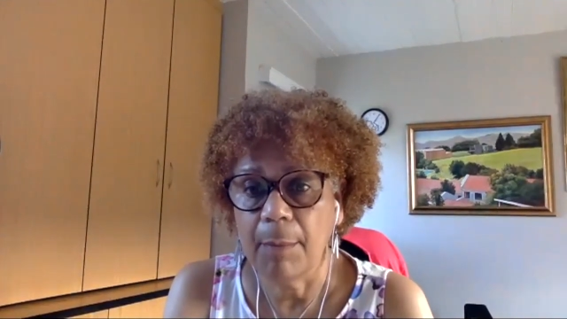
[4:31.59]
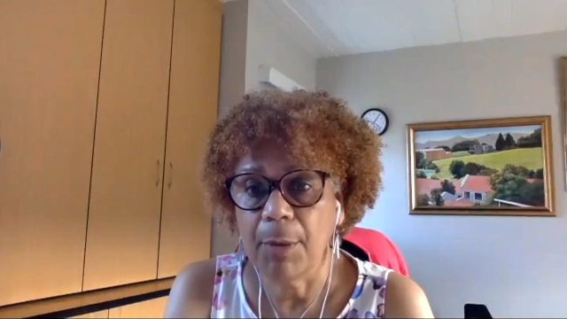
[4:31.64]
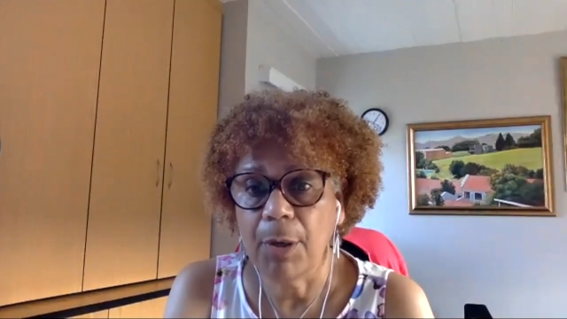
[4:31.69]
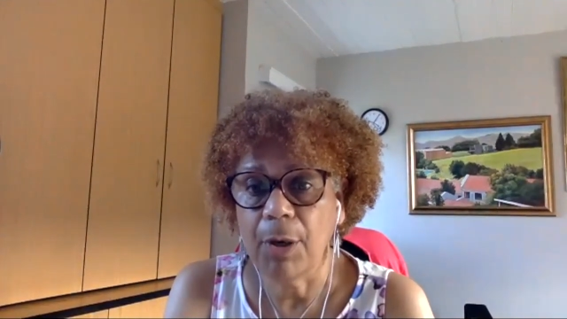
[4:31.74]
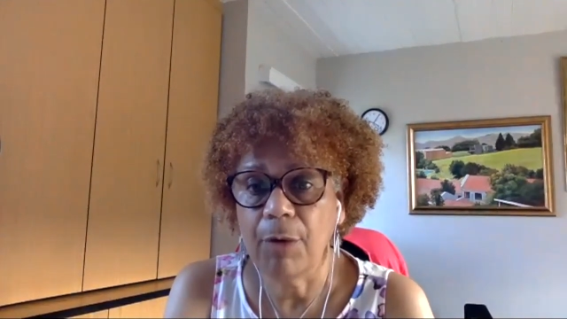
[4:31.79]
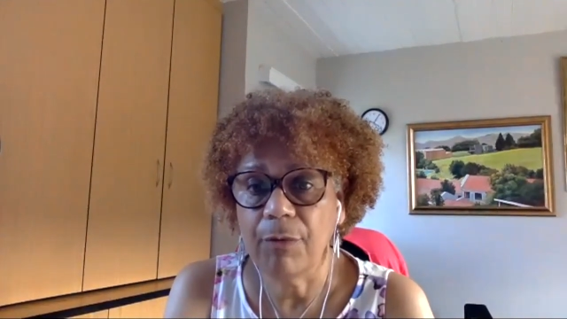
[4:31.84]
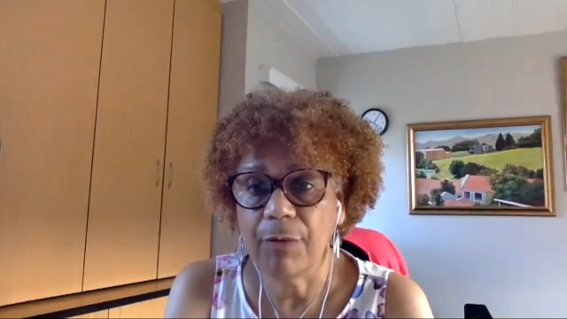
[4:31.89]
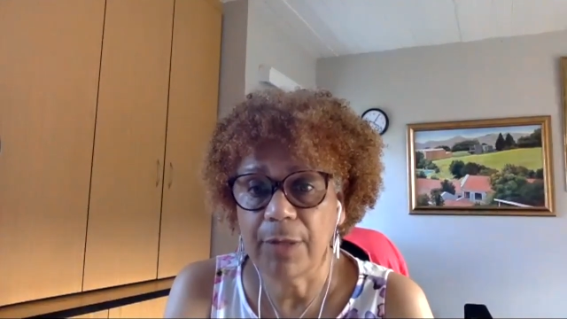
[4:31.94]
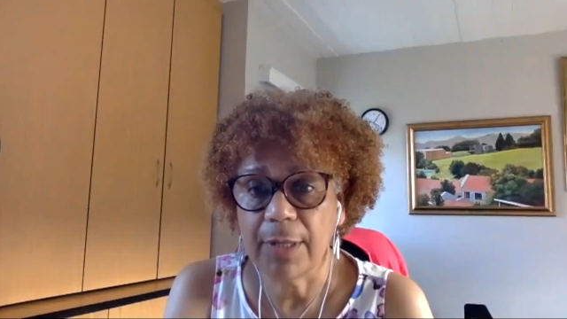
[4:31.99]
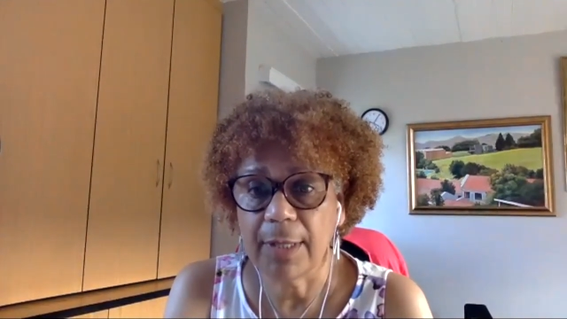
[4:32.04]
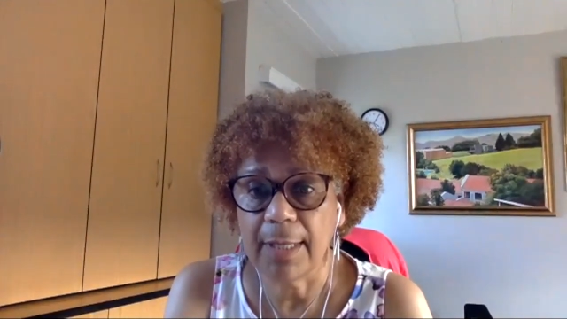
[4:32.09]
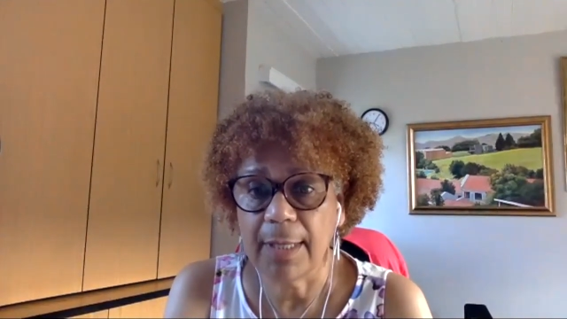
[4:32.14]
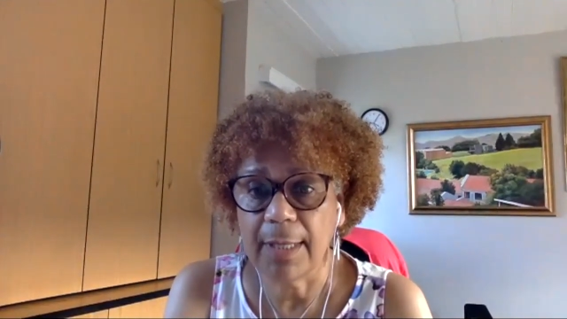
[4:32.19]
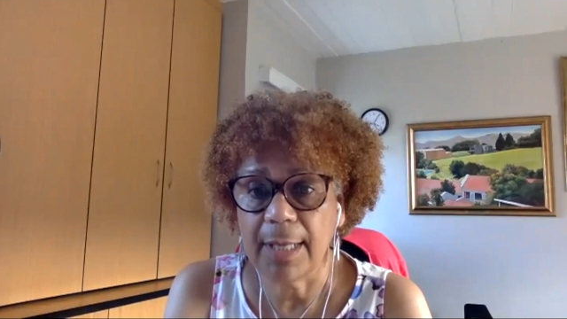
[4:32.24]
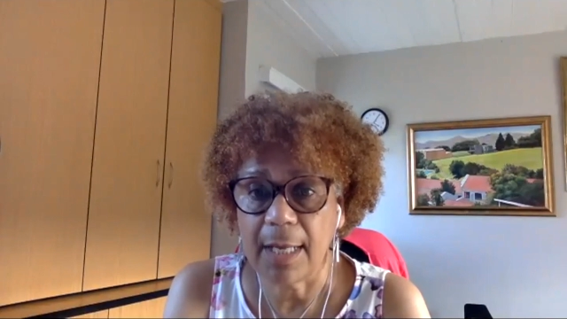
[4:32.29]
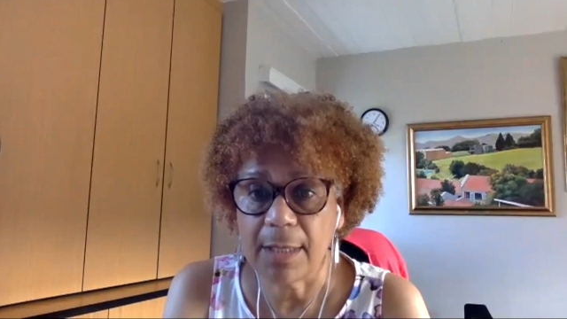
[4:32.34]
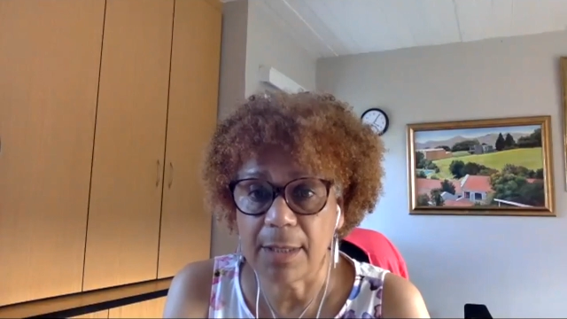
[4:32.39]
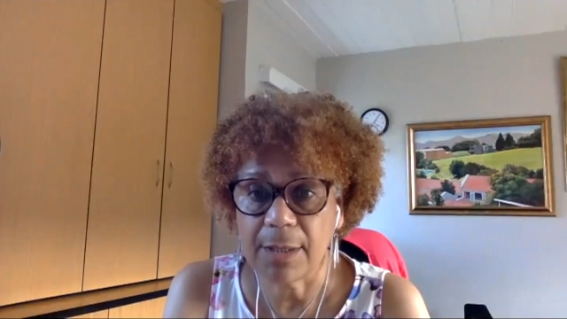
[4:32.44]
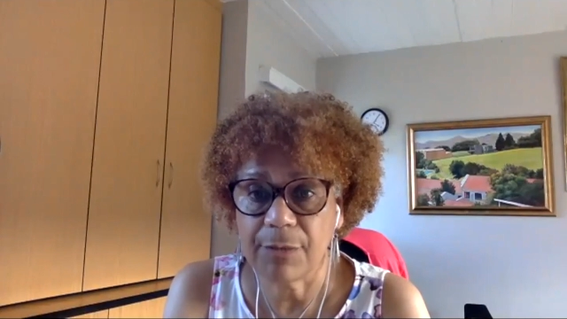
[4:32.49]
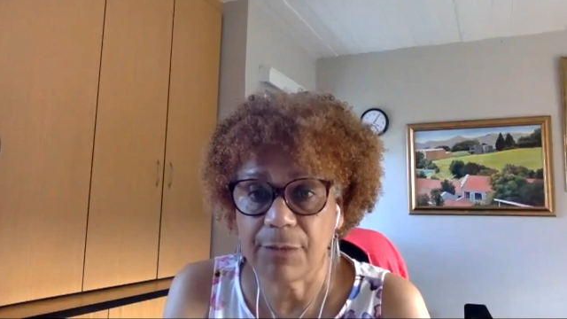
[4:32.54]
over the
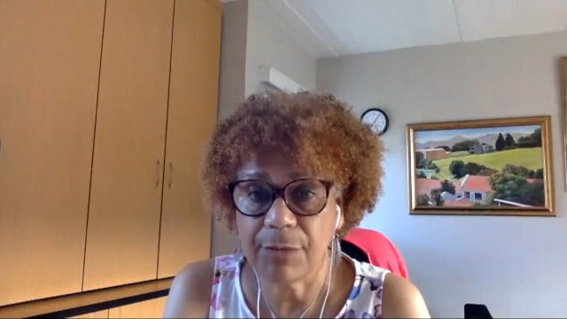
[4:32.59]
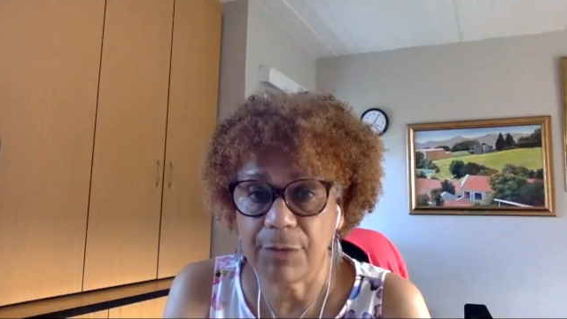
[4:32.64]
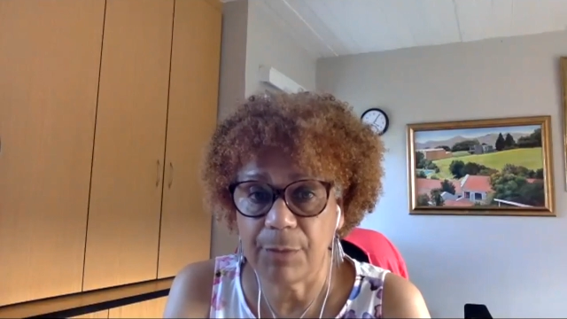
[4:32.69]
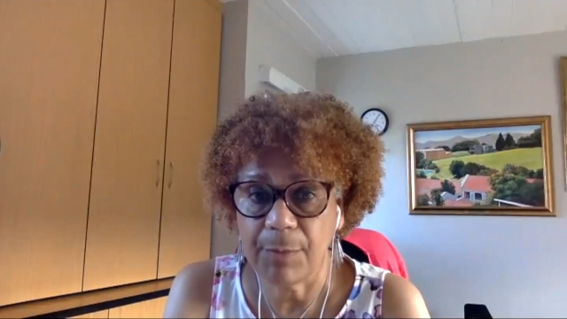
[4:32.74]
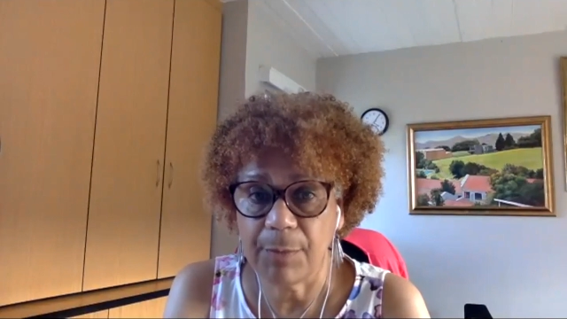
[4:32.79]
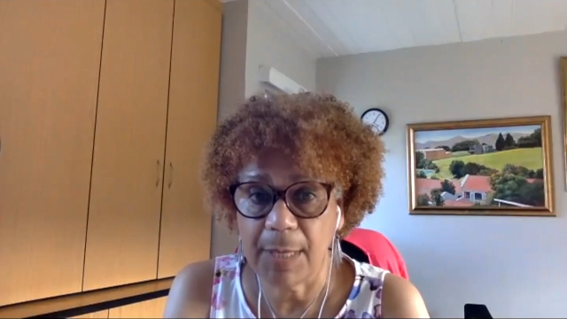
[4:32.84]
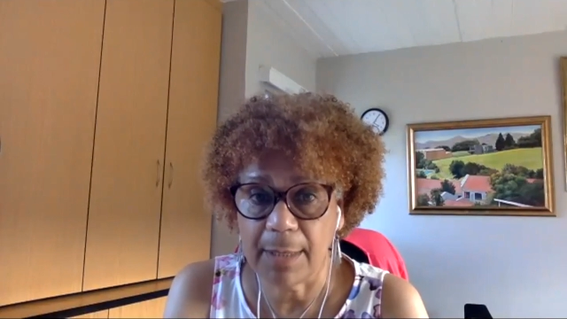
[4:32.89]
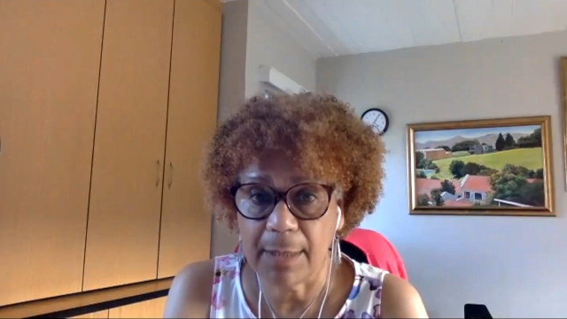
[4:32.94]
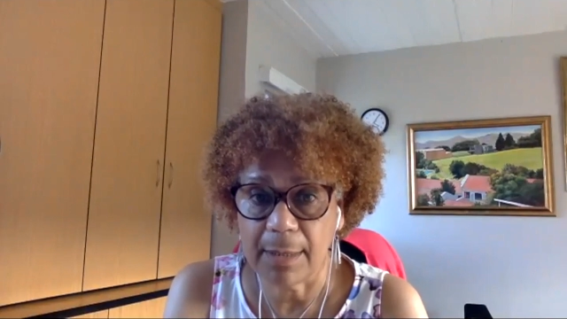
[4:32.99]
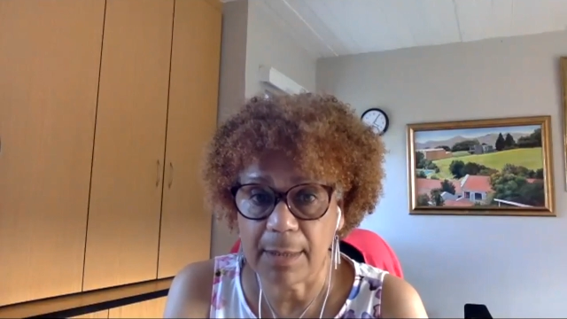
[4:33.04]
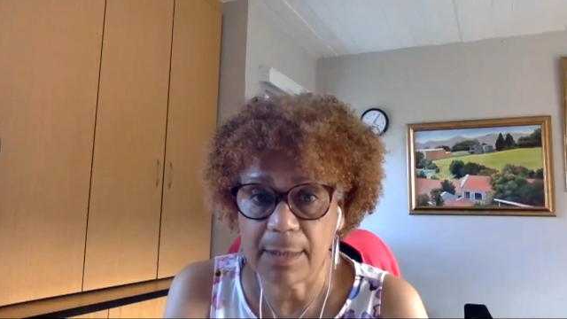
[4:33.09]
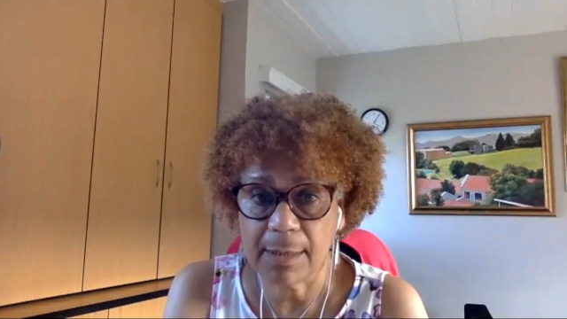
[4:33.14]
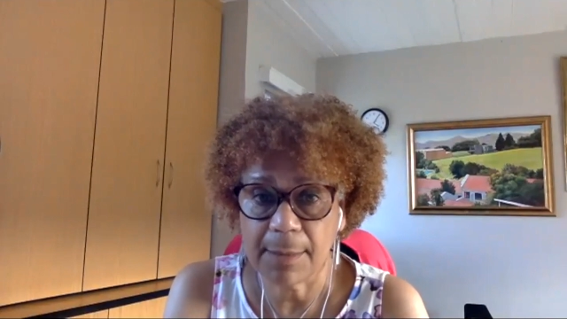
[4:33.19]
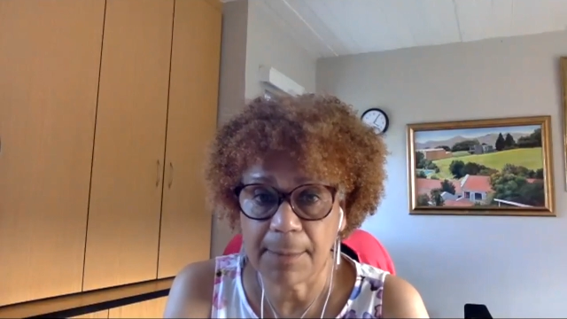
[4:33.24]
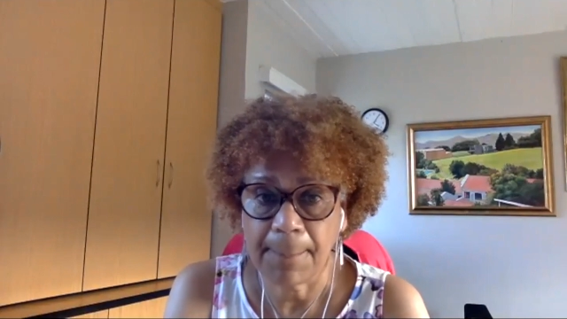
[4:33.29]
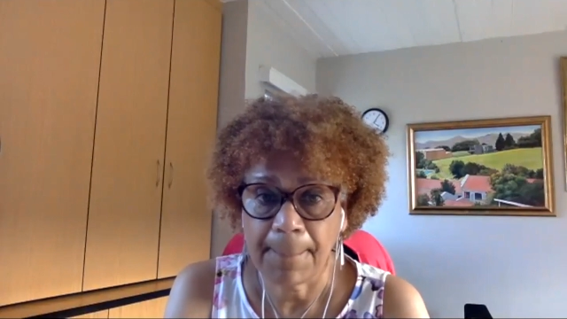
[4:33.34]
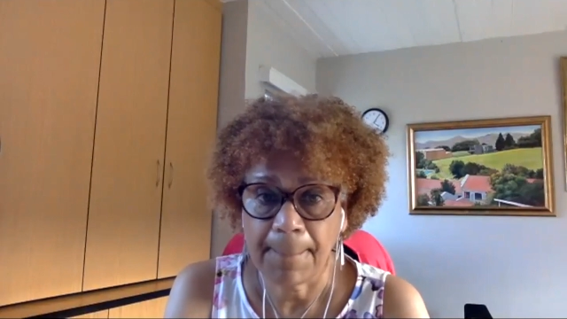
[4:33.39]
last few months.